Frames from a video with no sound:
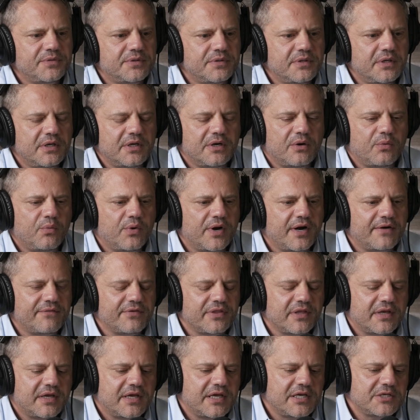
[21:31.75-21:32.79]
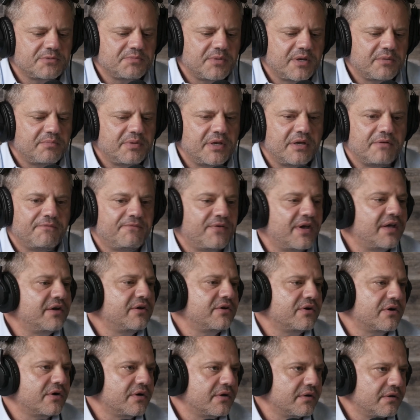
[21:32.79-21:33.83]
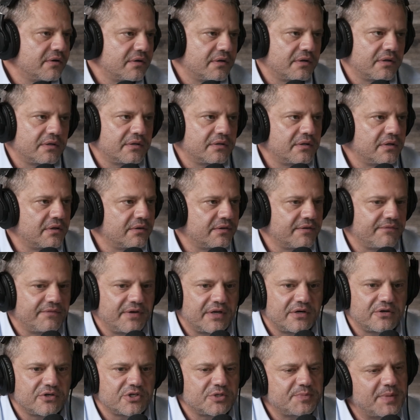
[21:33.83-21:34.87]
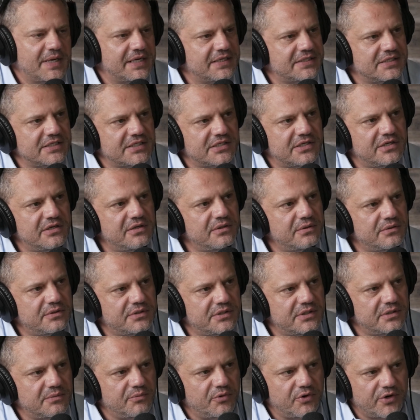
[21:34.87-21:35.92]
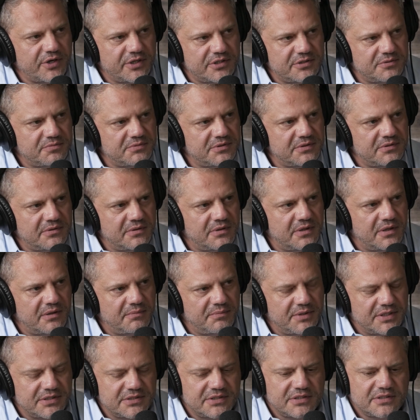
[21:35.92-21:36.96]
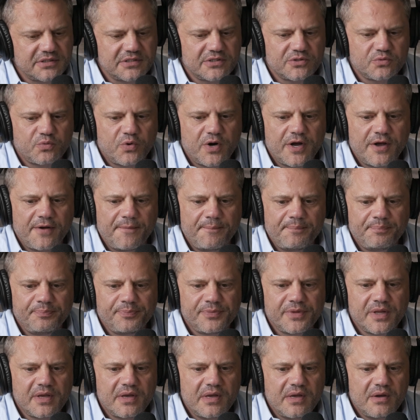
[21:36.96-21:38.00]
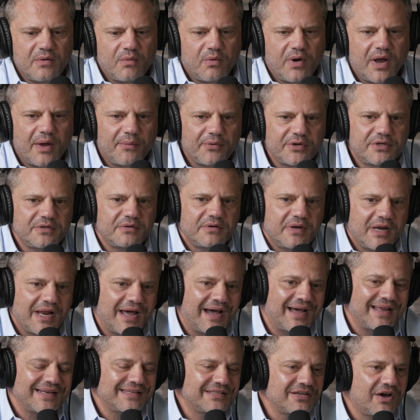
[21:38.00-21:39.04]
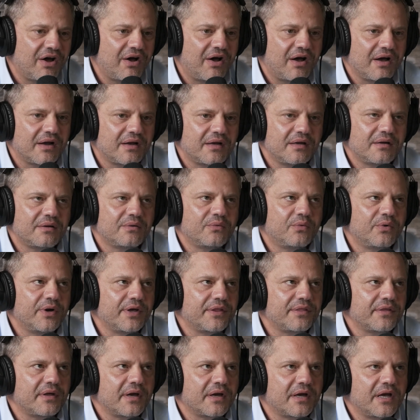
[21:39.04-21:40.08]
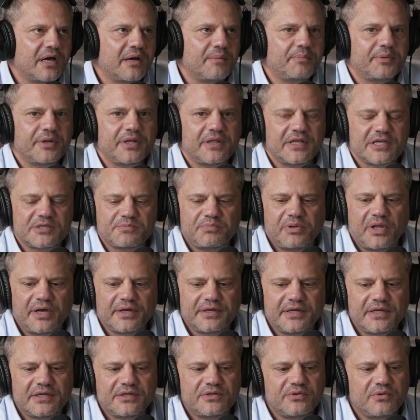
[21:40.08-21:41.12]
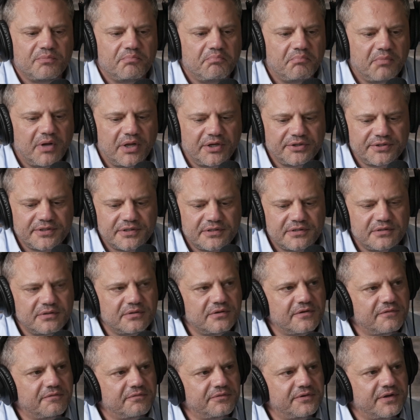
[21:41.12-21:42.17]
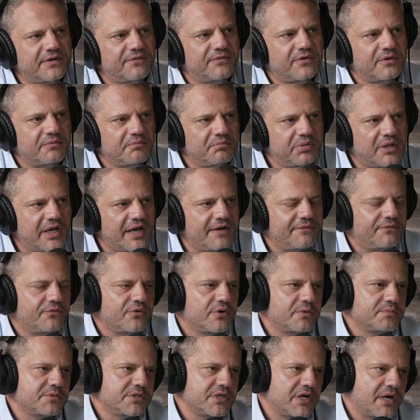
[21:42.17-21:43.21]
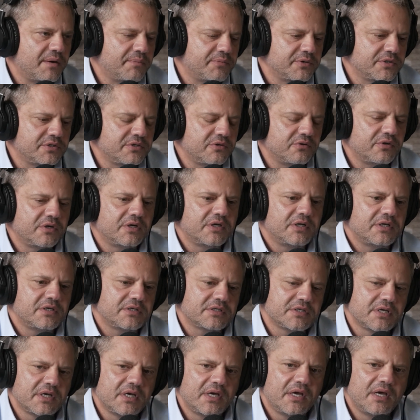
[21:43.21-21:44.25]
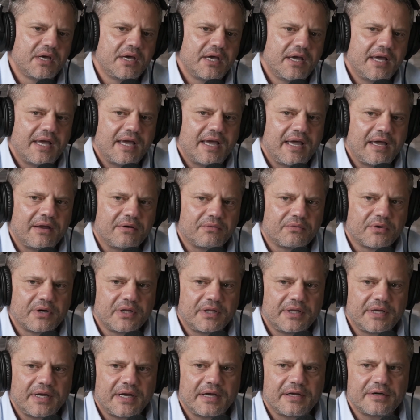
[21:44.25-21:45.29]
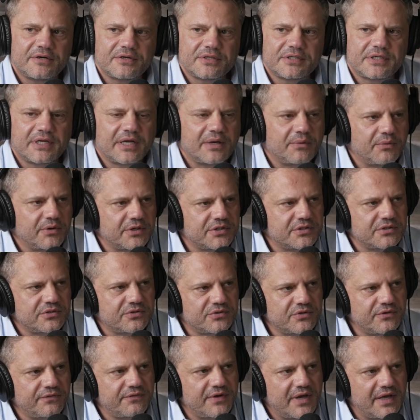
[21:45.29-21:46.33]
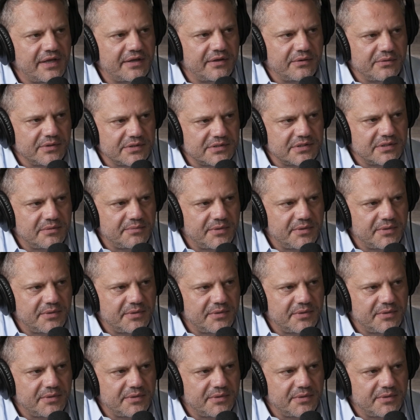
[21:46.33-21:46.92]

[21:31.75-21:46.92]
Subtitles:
whatever the case may be, vendor, the vendor space is huge in the mortgage business as well. Why would you not talk with a company that's plugged into a multitude of different platforms and opportunities and really understand what your true value is in the